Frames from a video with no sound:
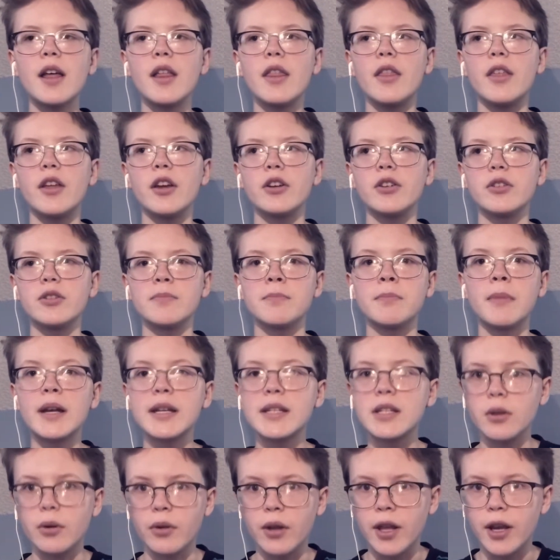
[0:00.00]
There's
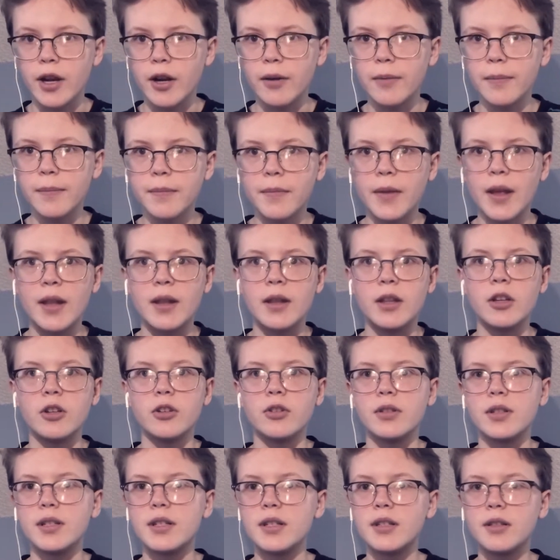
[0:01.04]
muscle there, and
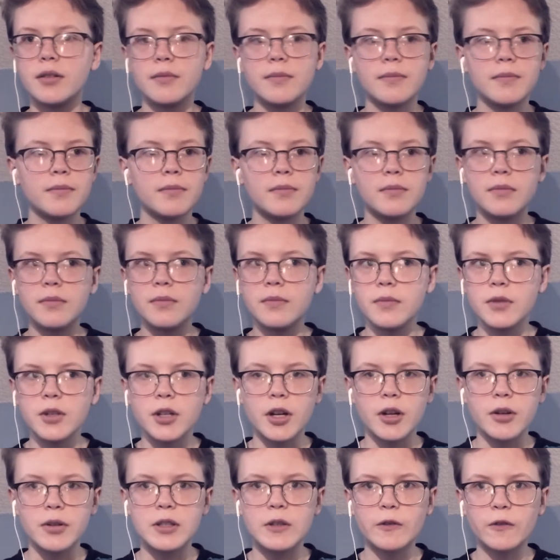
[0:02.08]
there's,
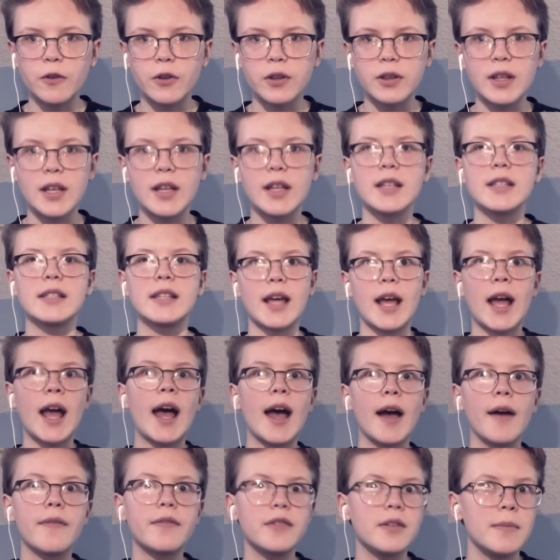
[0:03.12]
different things that
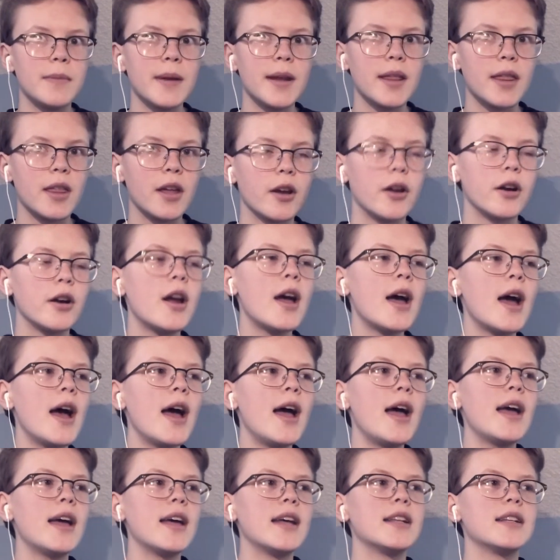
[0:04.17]
have to be there.
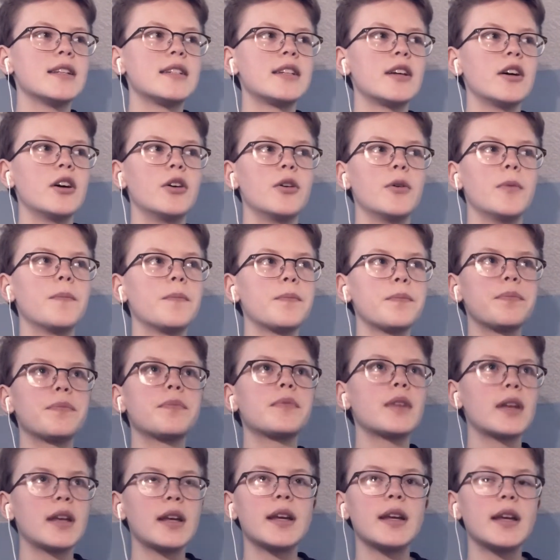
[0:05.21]
And so
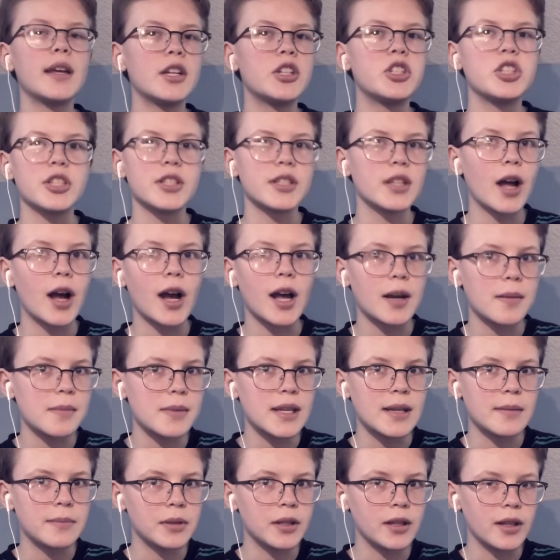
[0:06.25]
it's just not going to be
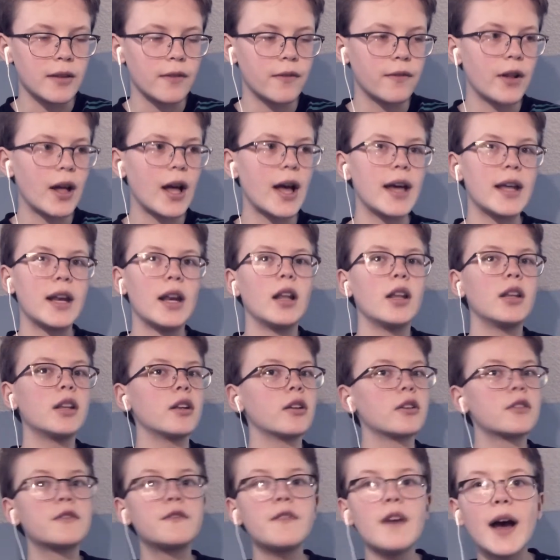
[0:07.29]
completely flat, and it
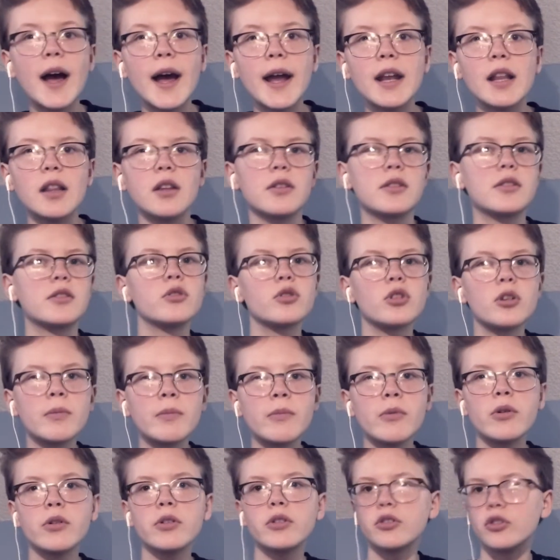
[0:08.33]
looks fine, it looks
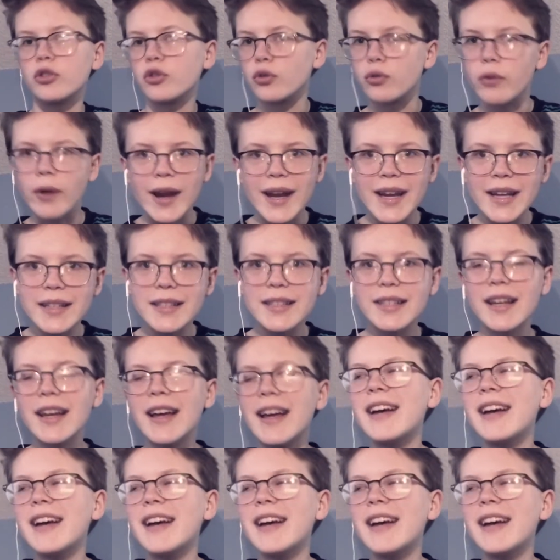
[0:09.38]
normal, great.